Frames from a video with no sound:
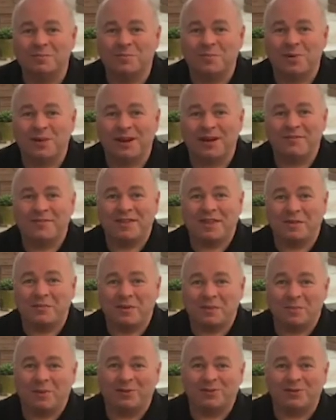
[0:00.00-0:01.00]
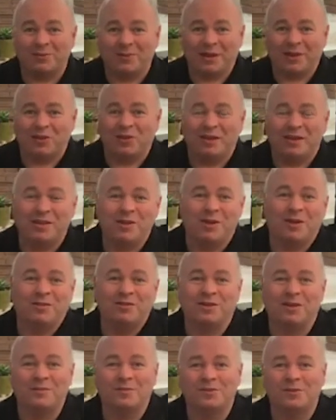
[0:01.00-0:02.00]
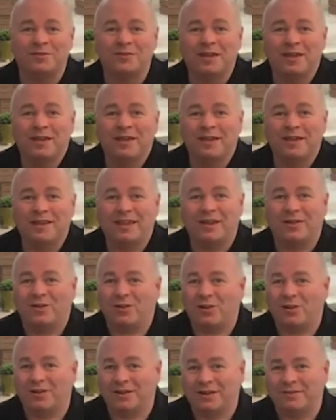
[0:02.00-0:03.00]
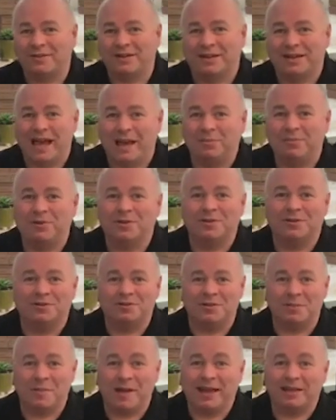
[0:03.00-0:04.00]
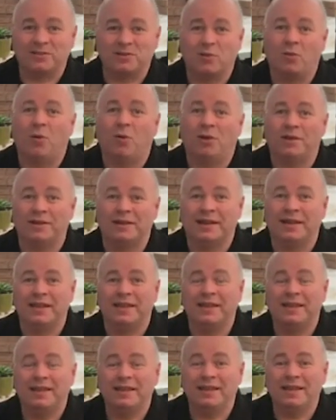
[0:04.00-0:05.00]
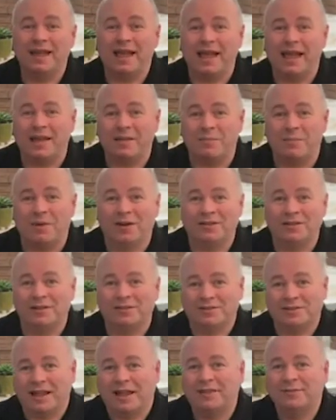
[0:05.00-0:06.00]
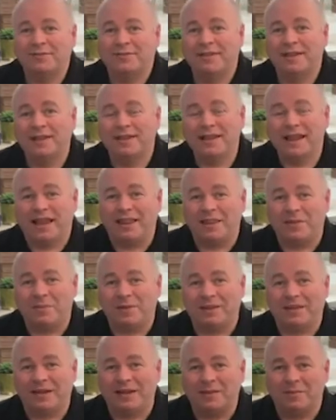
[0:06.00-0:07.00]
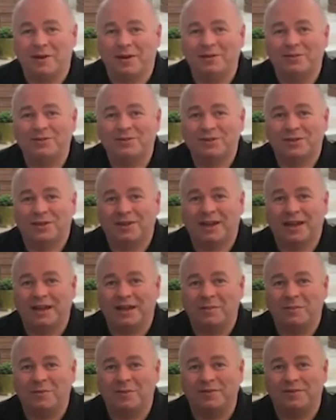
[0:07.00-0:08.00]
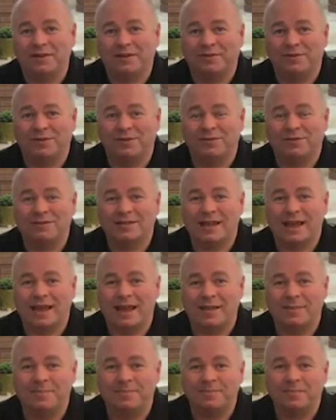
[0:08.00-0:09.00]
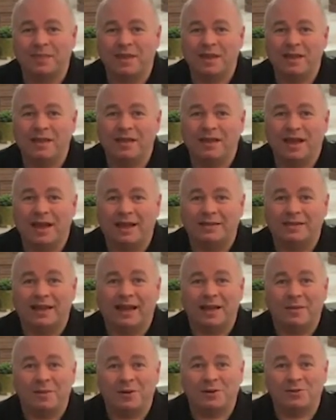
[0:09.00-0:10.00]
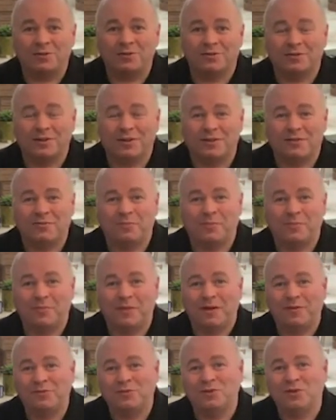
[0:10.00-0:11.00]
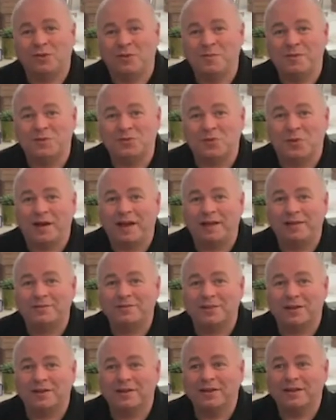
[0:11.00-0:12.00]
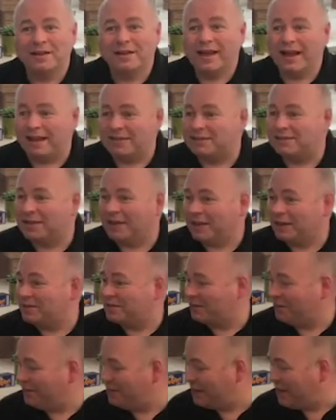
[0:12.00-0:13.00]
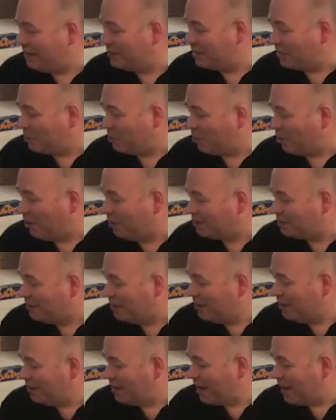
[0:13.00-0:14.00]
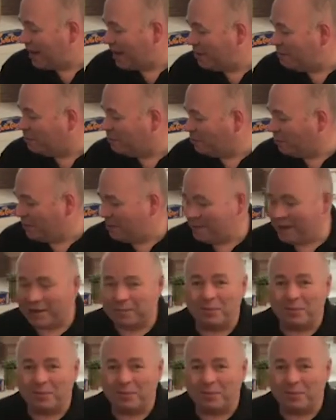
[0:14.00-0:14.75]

put everything we possibly could in there in terms of, all the different adapters, the best quality mount itself, and the ability to mount a number of different diameters of tube as well. So it's a fantastic product. We make